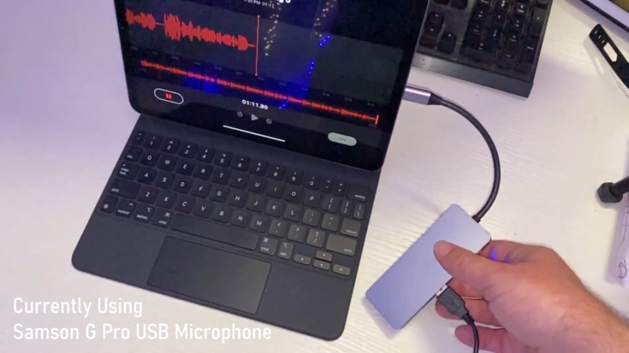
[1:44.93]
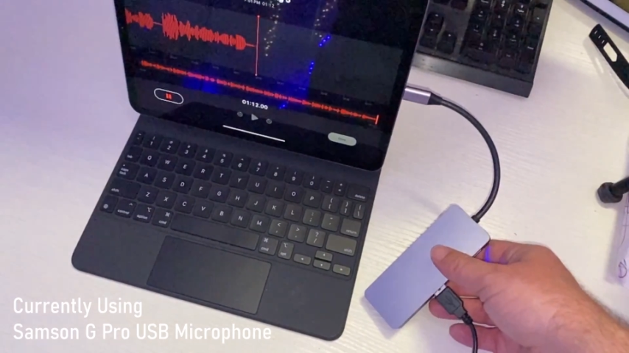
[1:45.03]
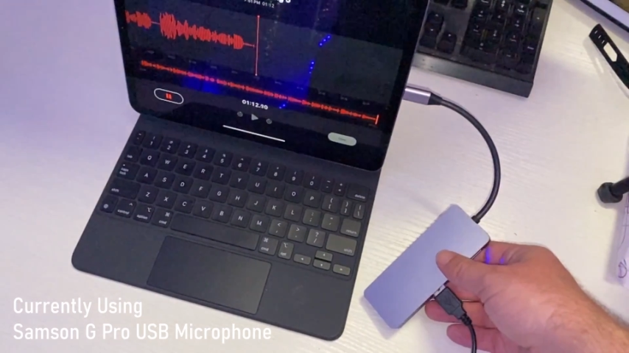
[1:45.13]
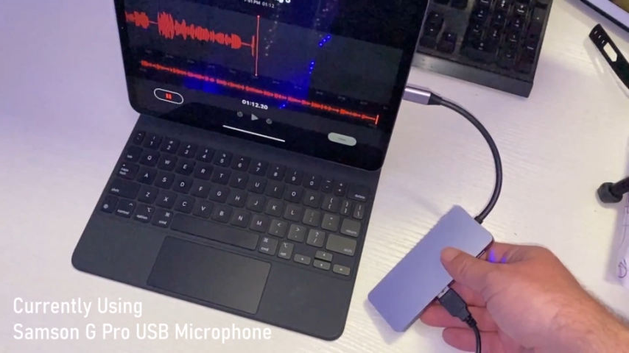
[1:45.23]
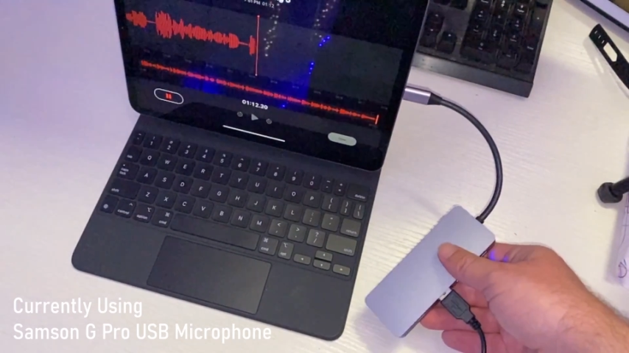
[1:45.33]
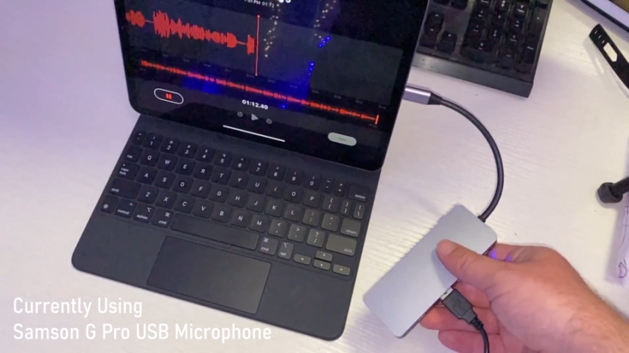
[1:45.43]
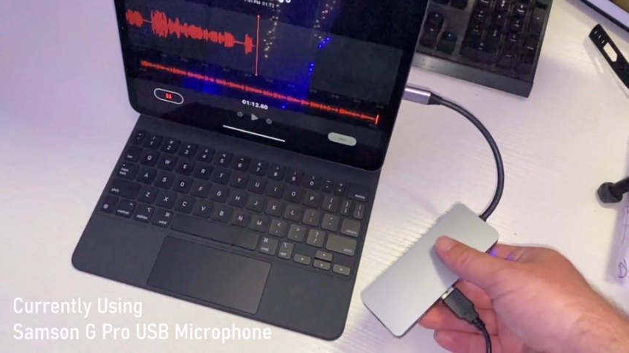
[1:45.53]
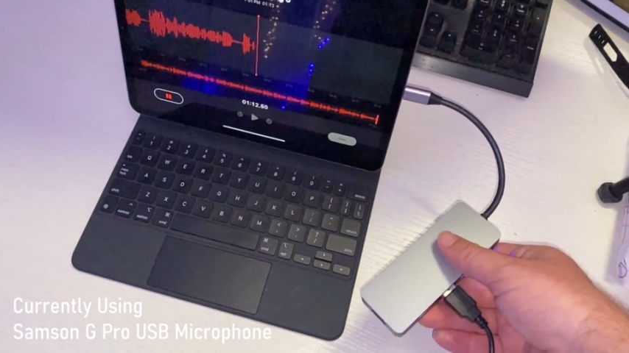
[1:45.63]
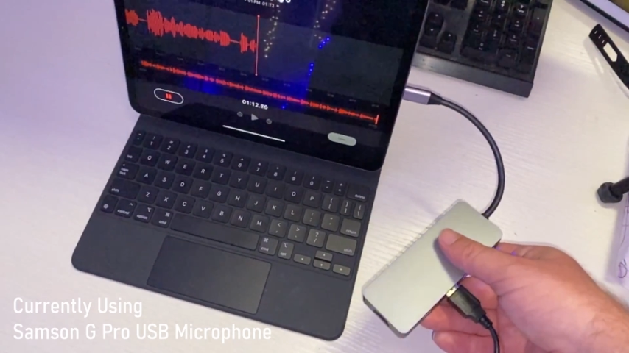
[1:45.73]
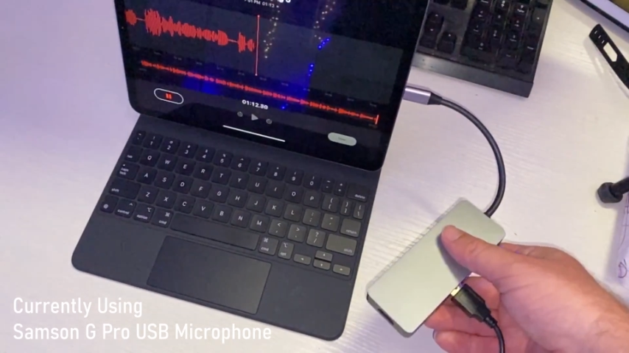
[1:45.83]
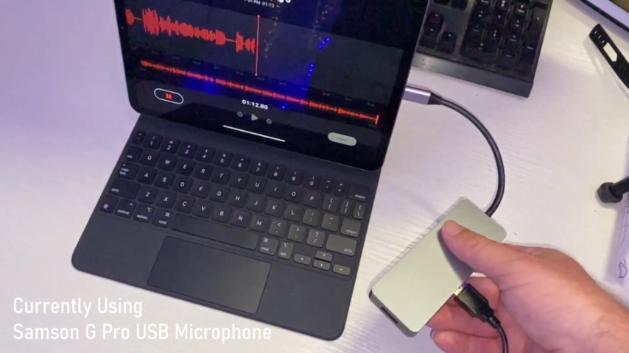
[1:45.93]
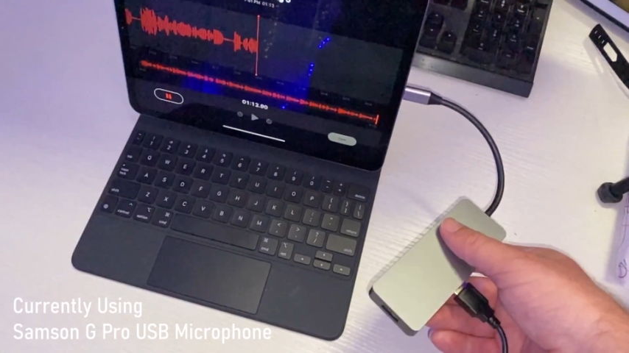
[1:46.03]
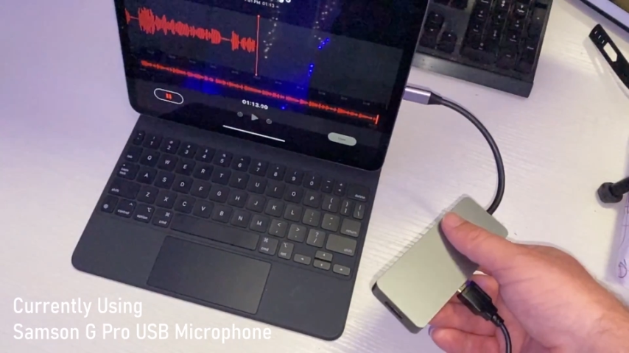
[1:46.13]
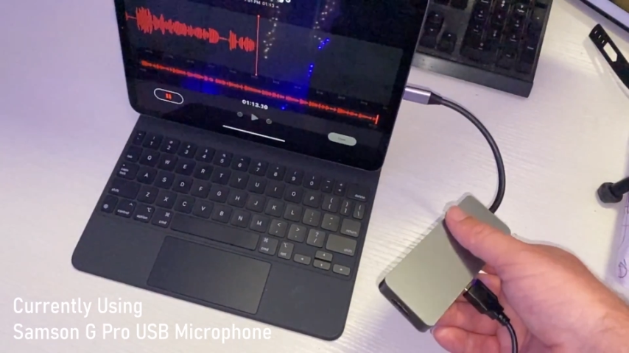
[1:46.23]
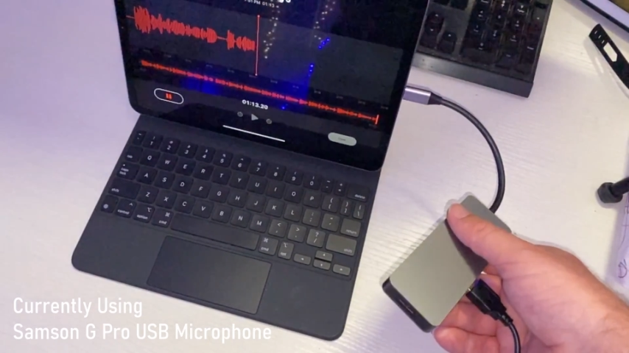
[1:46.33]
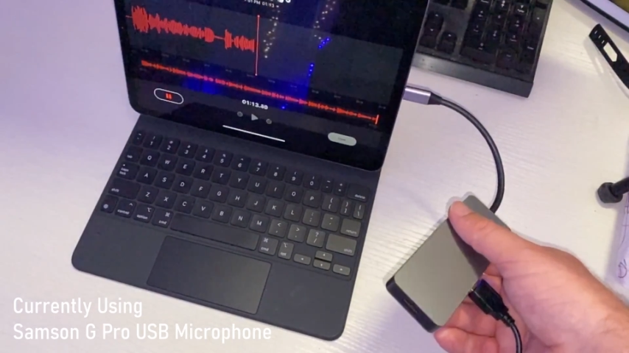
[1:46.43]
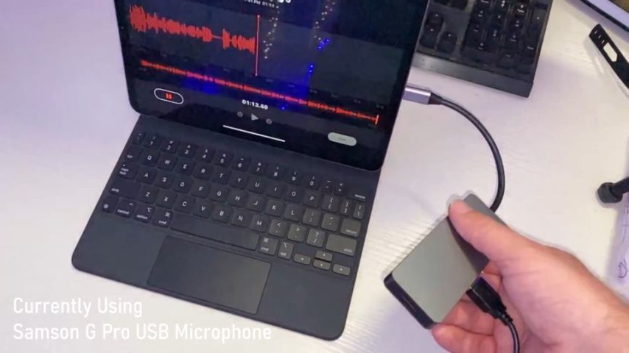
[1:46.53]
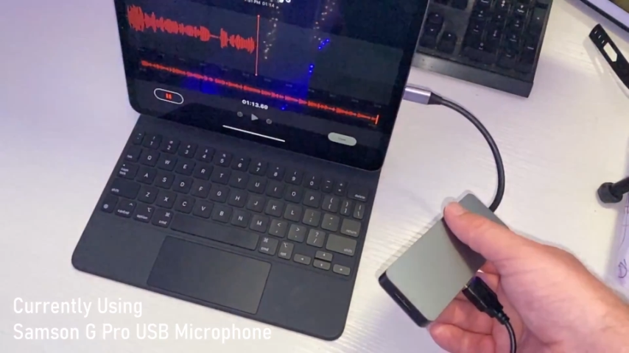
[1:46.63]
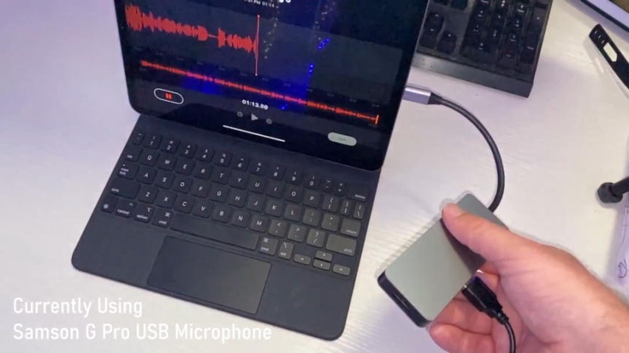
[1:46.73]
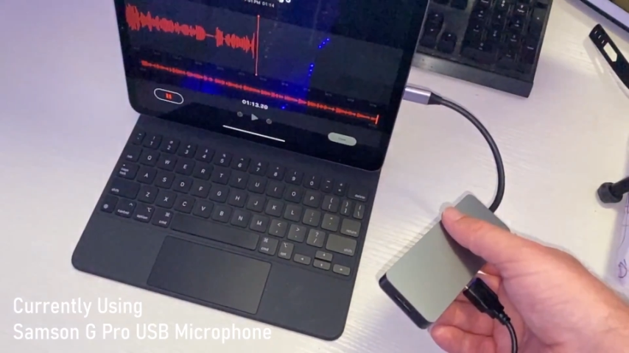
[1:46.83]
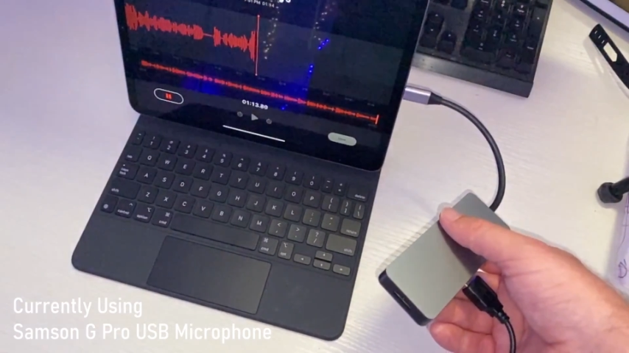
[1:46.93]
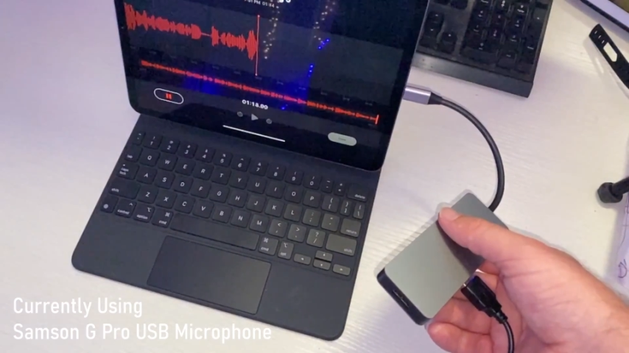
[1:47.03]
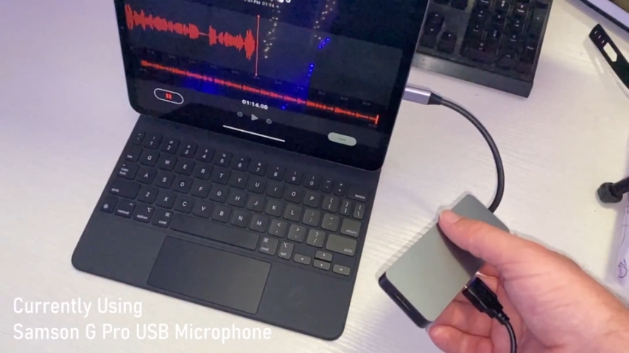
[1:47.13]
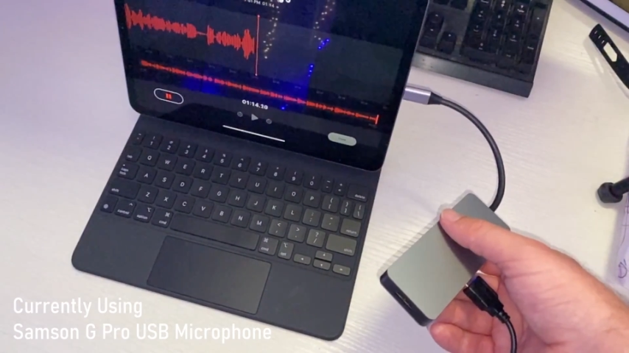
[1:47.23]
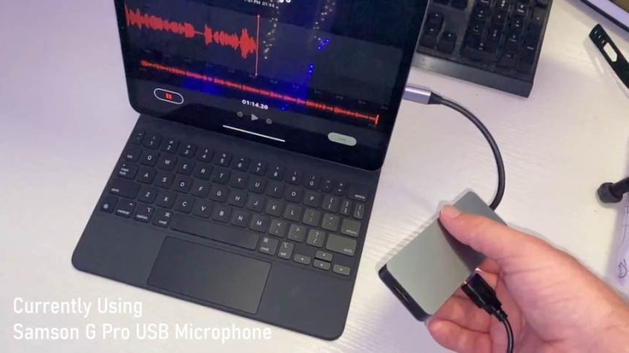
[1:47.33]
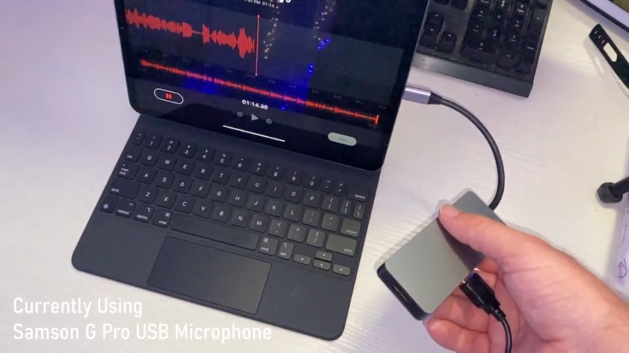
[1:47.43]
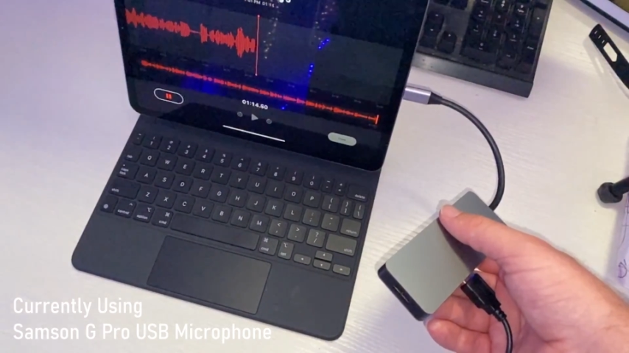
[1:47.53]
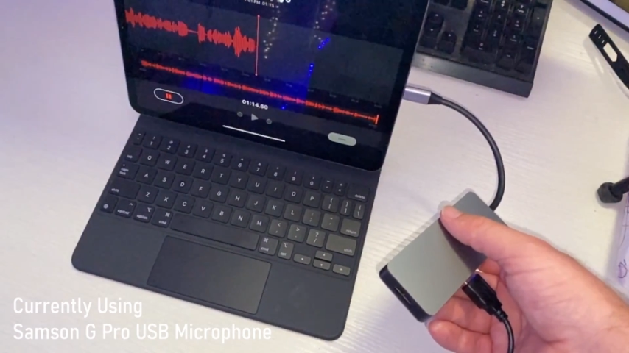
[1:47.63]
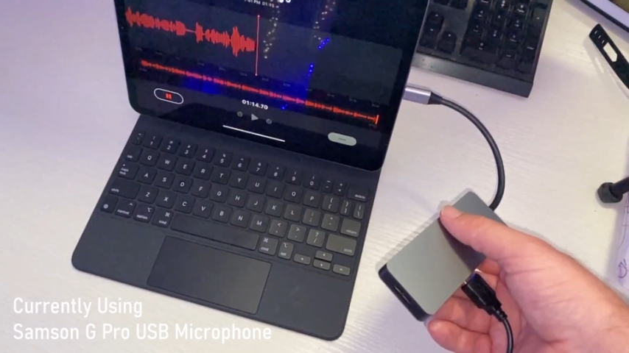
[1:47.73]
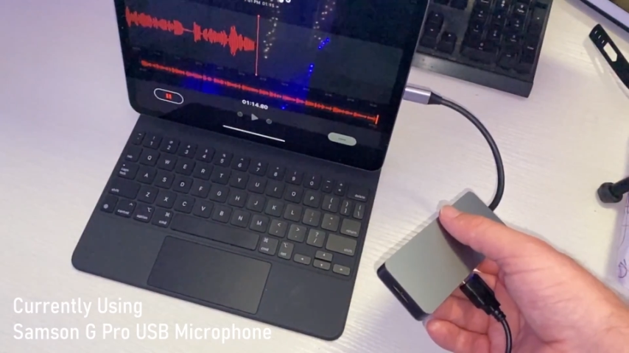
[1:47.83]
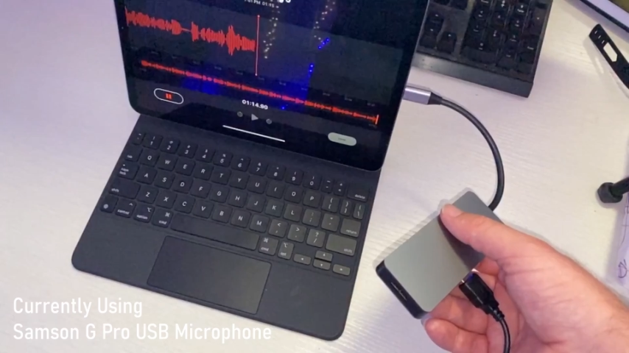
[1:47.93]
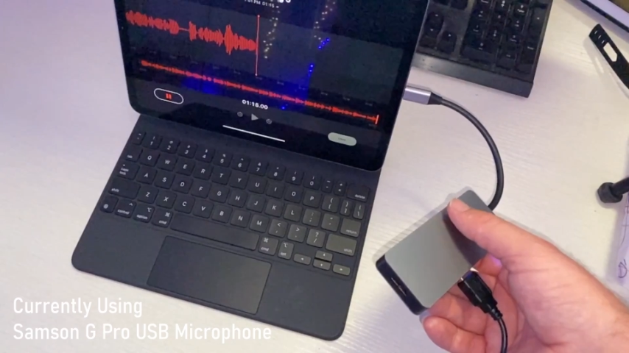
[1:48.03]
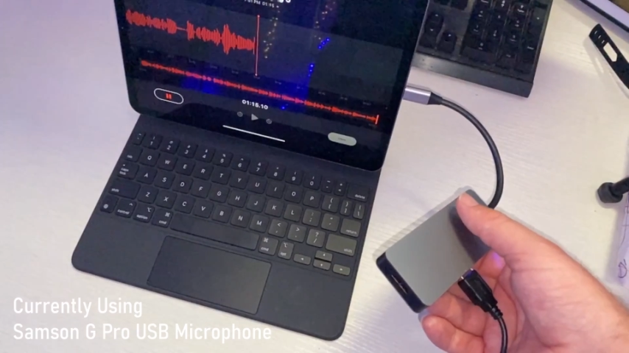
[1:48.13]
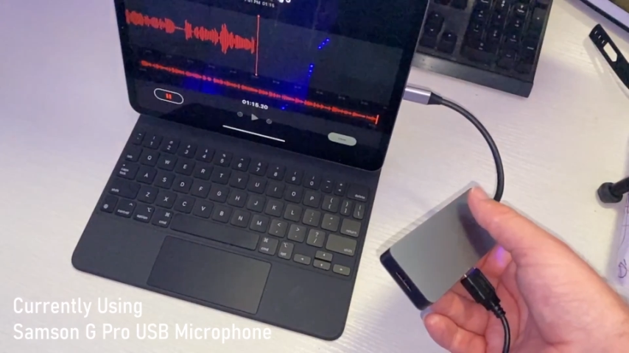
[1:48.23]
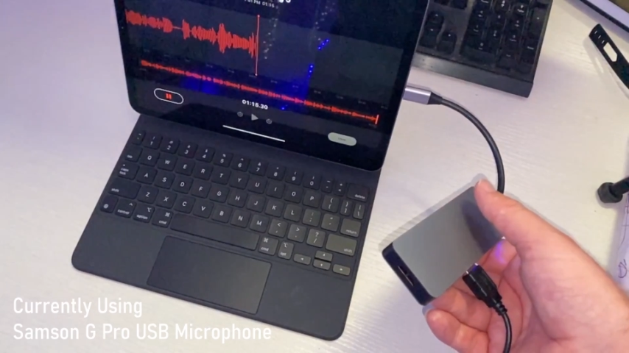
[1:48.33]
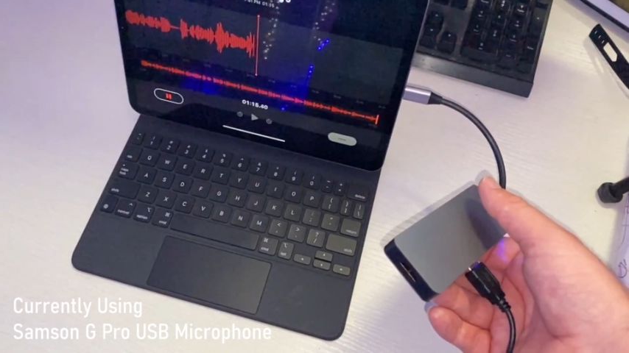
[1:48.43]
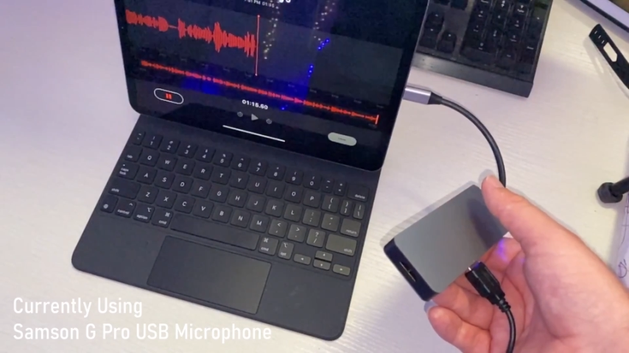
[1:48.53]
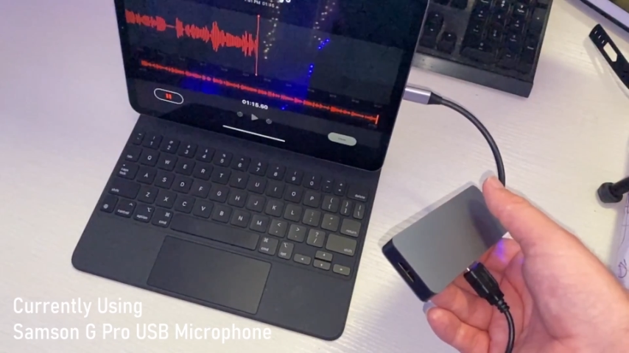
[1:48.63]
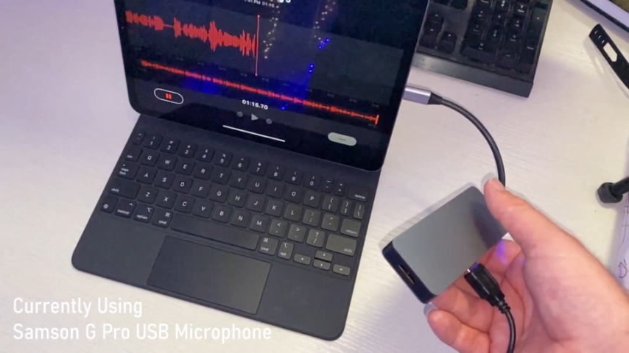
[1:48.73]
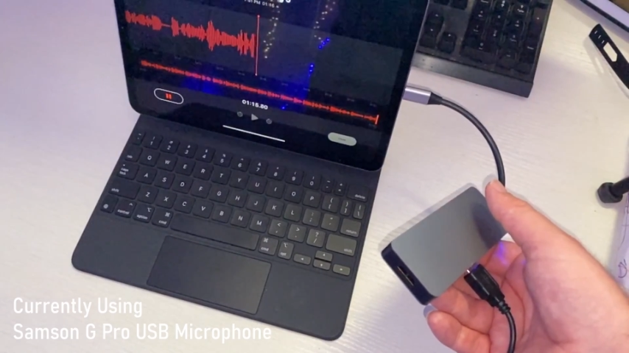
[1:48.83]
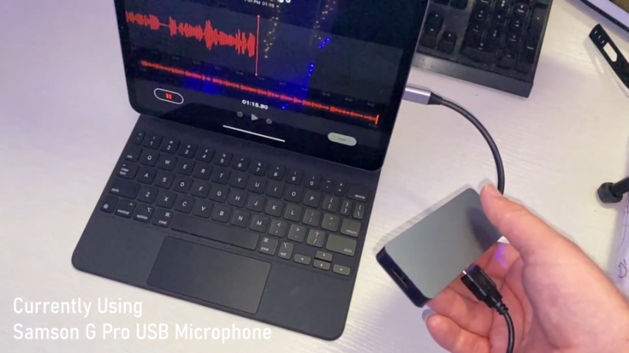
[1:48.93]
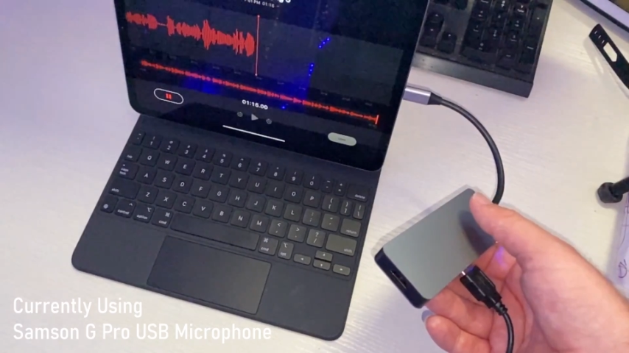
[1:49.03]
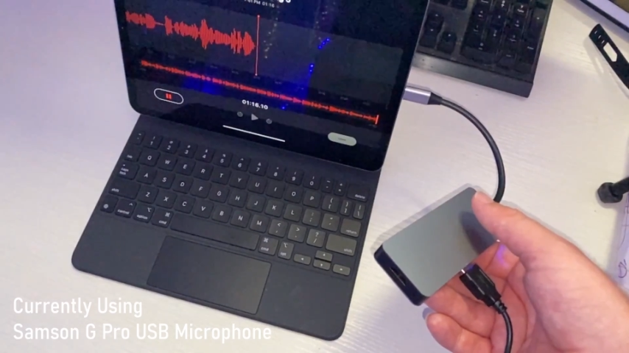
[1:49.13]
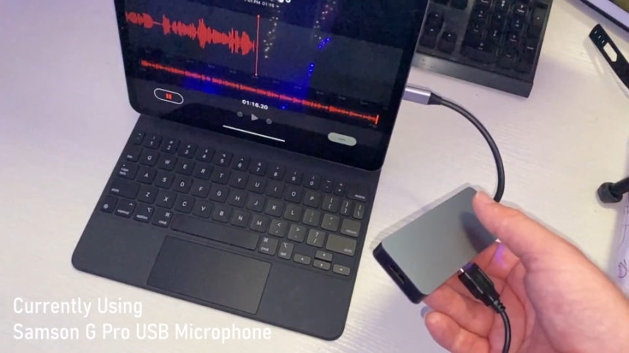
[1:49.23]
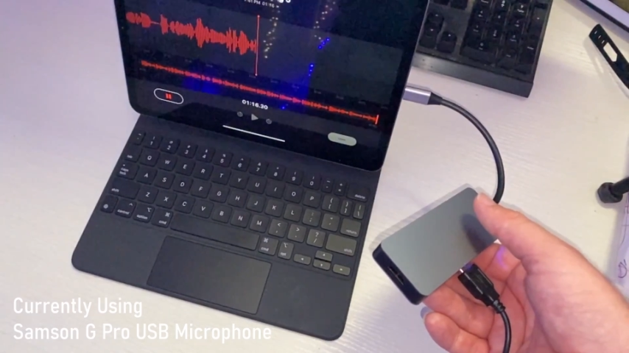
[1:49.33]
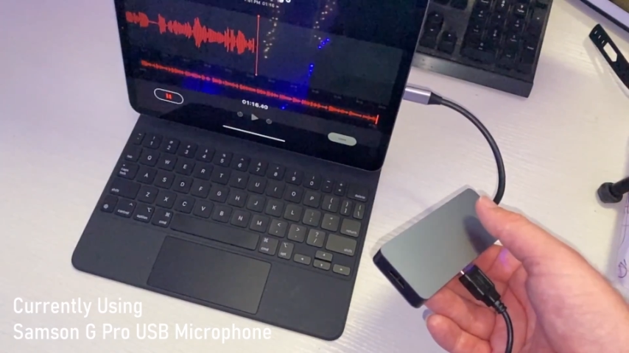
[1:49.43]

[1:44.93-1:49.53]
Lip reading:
[unreadable: no face in view]